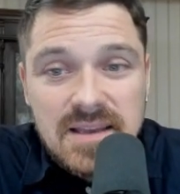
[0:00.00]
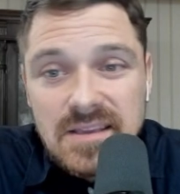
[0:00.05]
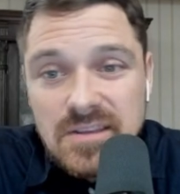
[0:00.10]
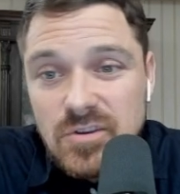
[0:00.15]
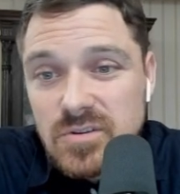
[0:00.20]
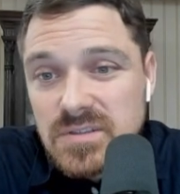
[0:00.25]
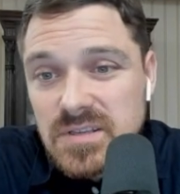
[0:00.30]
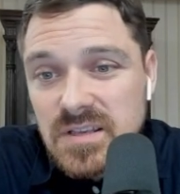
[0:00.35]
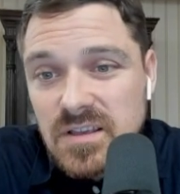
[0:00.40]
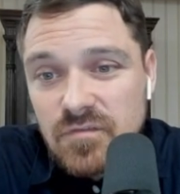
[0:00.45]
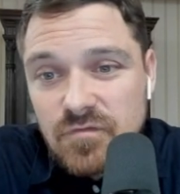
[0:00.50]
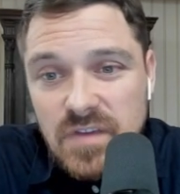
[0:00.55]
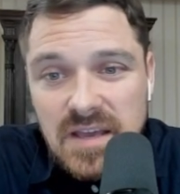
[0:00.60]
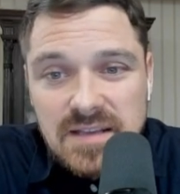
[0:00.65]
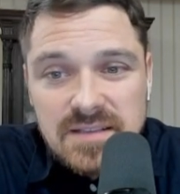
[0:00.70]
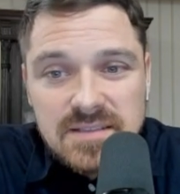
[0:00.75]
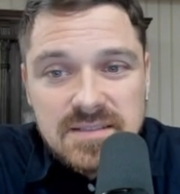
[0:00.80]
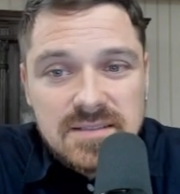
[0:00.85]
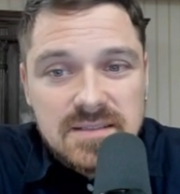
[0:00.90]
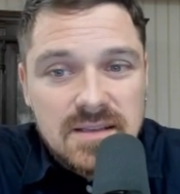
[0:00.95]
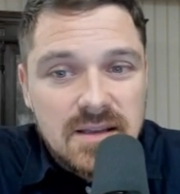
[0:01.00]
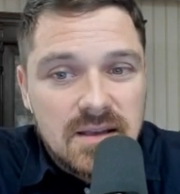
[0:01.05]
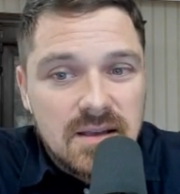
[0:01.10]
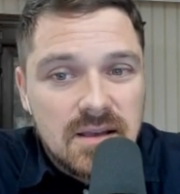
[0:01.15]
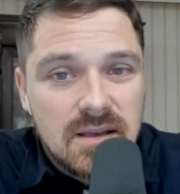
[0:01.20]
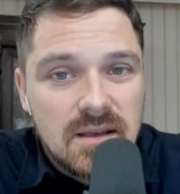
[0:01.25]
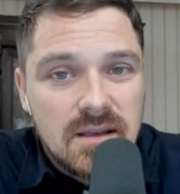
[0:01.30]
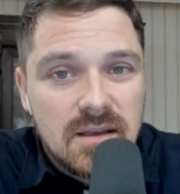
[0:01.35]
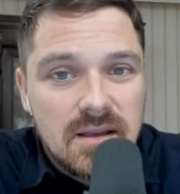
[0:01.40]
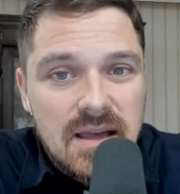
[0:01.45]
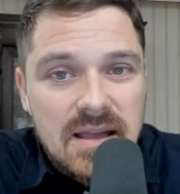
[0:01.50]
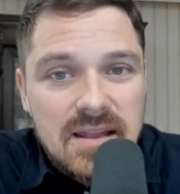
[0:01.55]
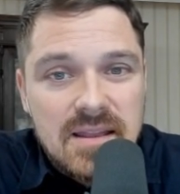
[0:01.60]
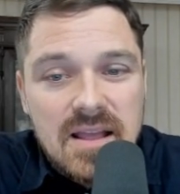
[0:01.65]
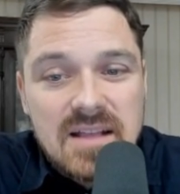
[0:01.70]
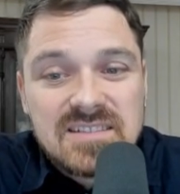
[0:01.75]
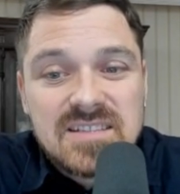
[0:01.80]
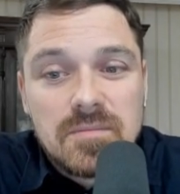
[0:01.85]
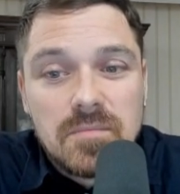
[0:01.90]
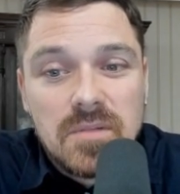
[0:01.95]
using Wix
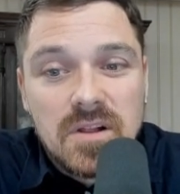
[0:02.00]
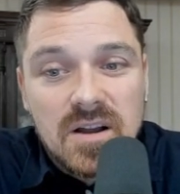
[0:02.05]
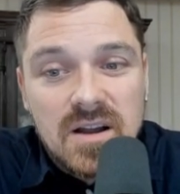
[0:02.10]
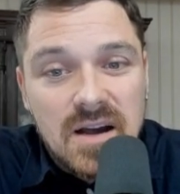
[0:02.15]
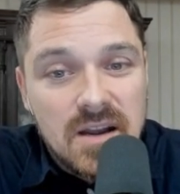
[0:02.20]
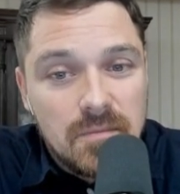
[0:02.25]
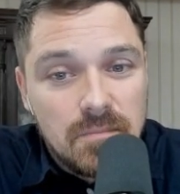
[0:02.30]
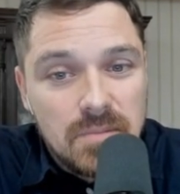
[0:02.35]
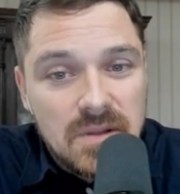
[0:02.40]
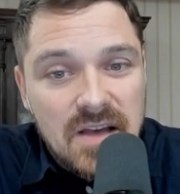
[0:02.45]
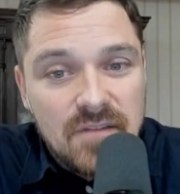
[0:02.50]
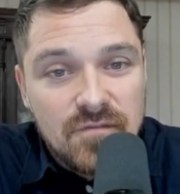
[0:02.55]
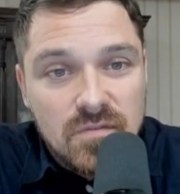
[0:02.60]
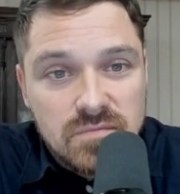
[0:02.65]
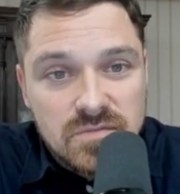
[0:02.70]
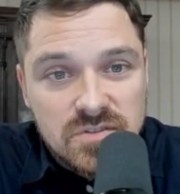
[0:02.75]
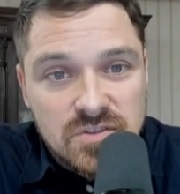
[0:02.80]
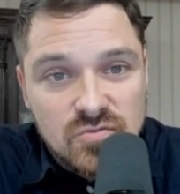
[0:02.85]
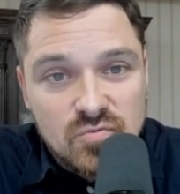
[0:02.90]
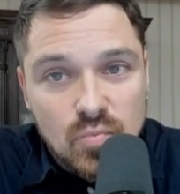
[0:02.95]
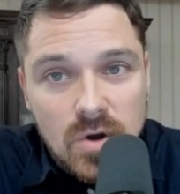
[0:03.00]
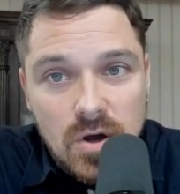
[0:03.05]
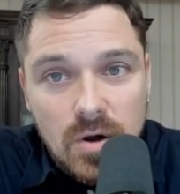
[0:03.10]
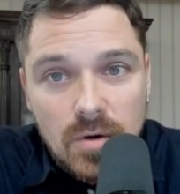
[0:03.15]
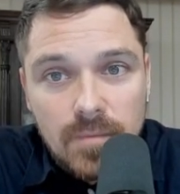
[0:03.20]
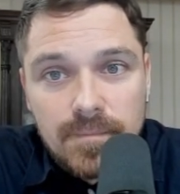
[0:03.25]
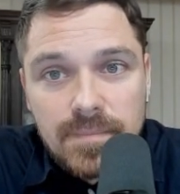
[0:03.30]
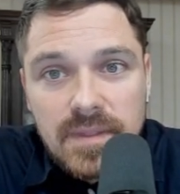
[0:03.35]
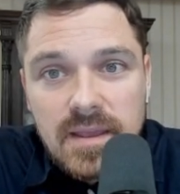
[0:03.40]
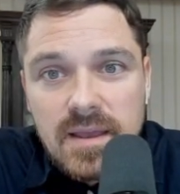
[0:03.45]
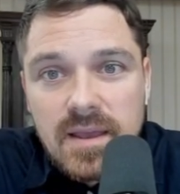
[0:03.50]
and similar kind of platforms as well.